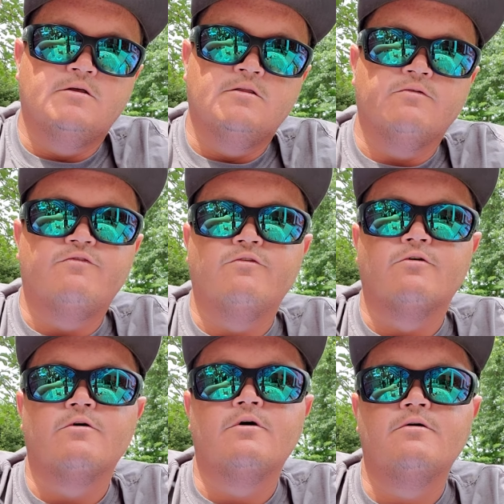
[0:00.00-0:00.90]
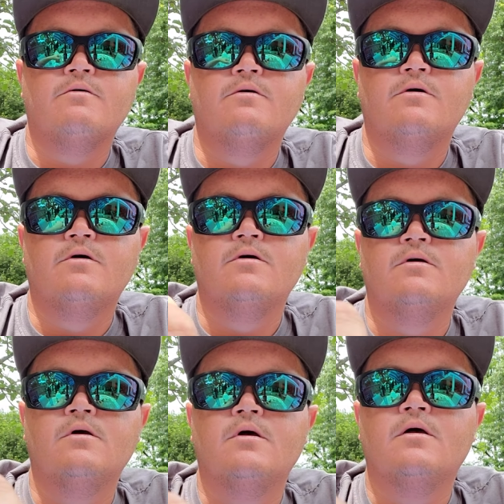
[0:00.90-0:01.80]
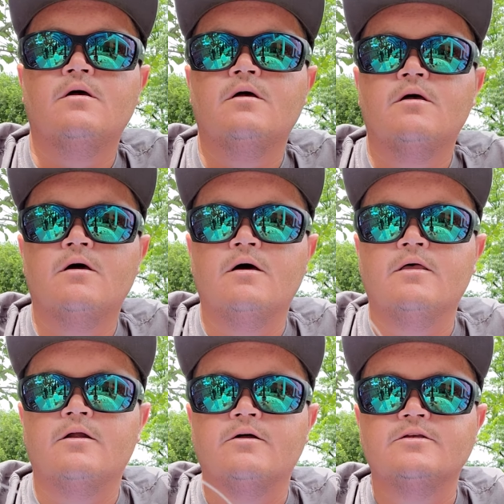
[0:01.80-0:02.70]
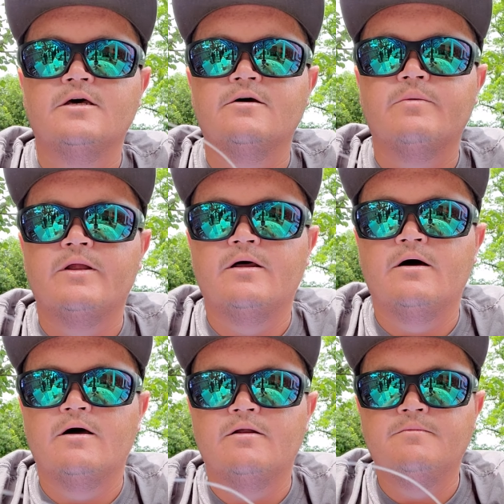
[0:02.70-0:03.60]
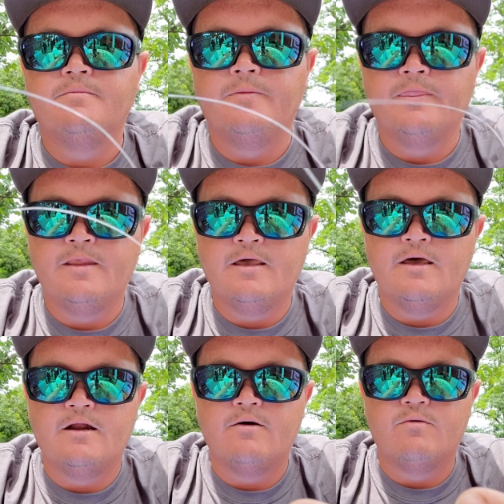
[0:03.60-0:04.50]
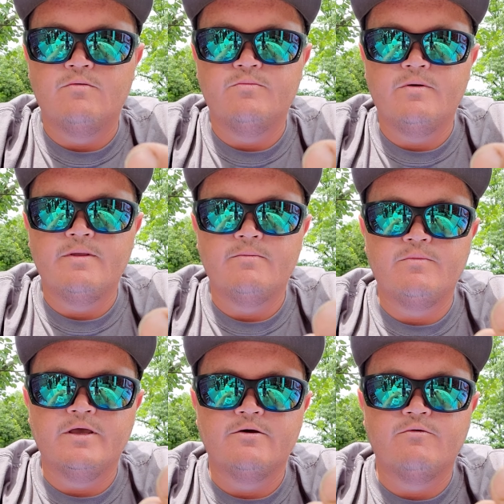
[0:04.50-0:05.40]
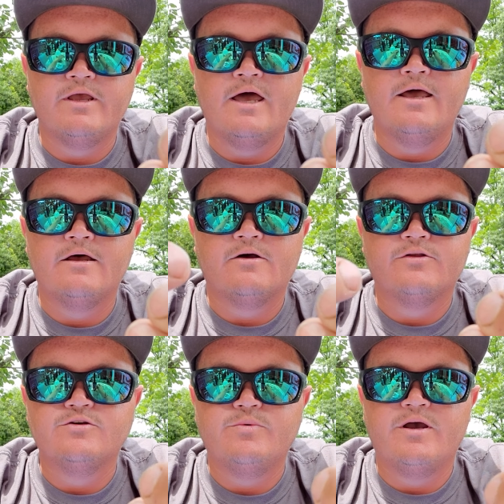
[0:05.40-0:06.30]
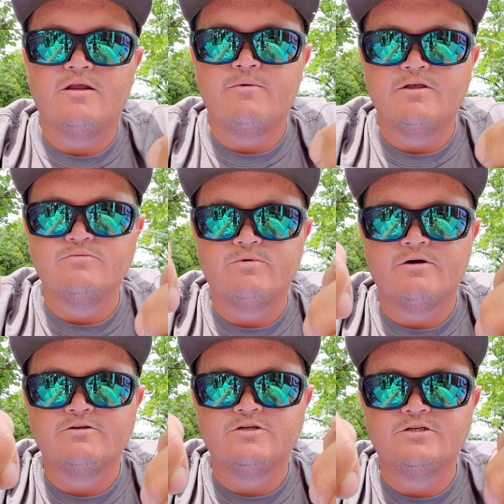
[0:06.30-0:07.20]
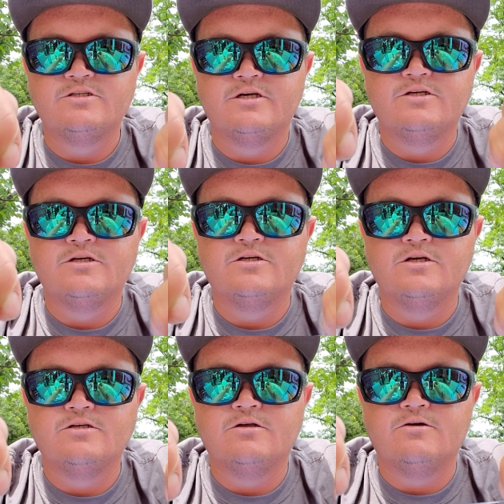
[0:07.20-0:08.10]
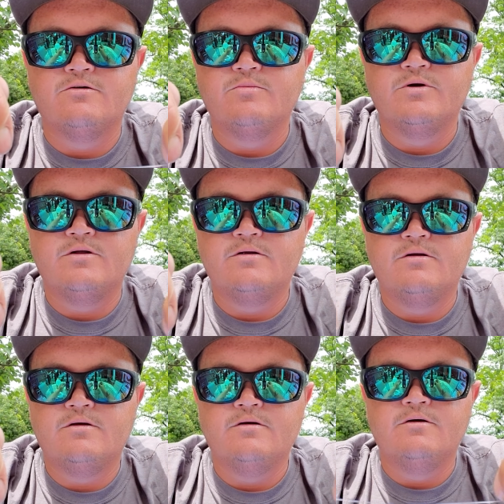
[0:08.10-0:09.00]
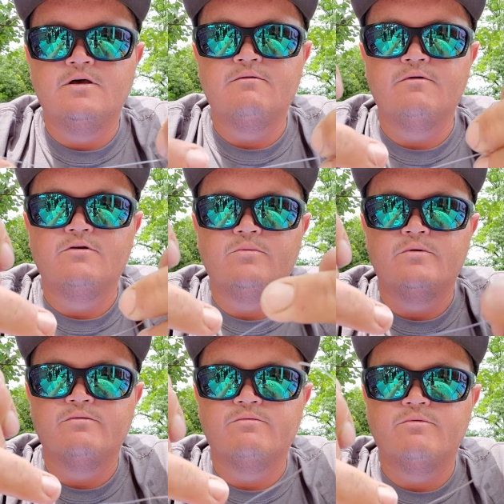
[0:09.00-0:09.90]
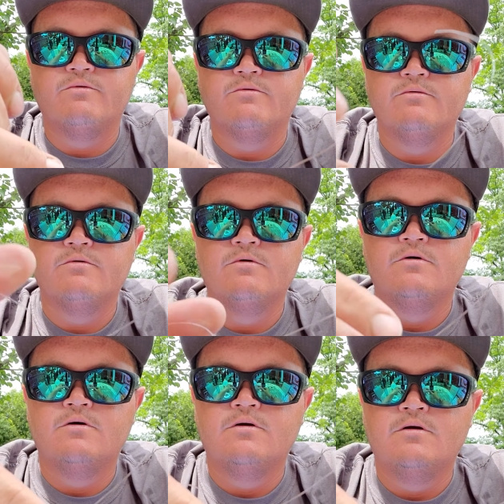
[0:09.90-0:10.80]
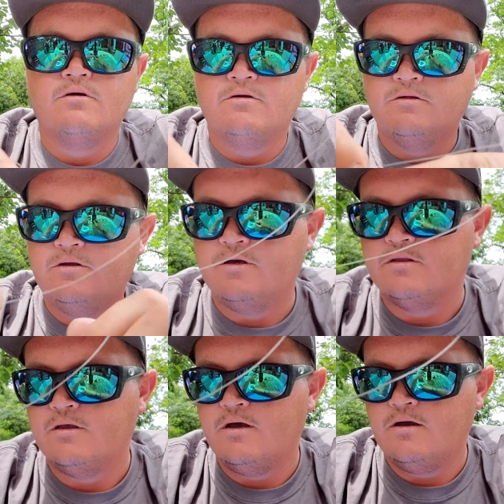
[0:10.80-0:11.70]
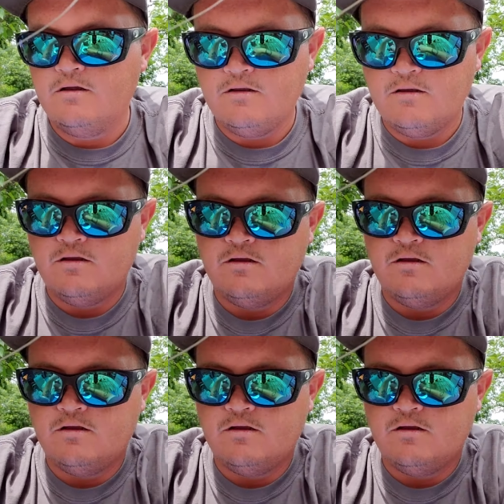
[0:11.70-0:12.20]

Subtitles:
the fluoro, and then I'll take my knot, and I'm not like yanking on this by any means, but I'll just cinch it just a little bit. Give it a little bit of a pull. Take that.